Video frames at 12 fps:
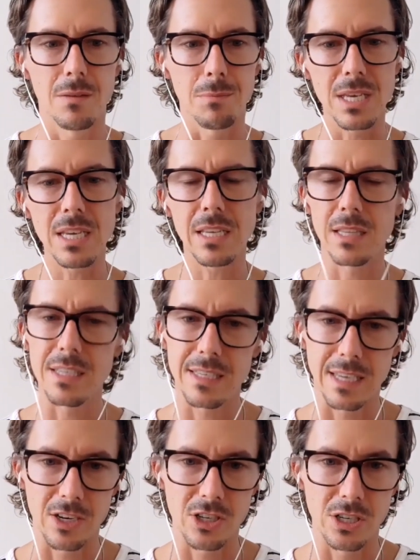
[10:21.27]
being in these
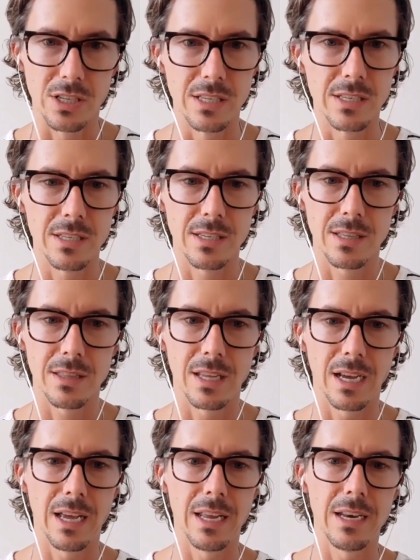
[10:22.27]
sessions
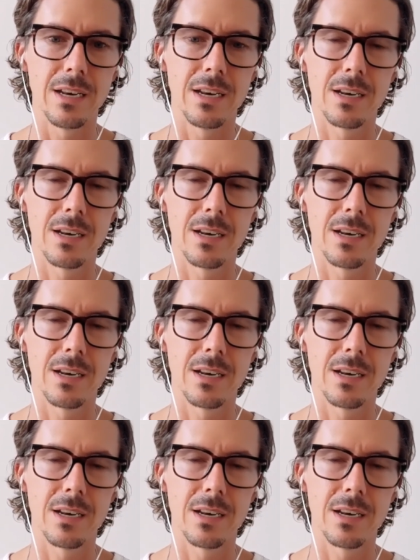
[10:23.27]
that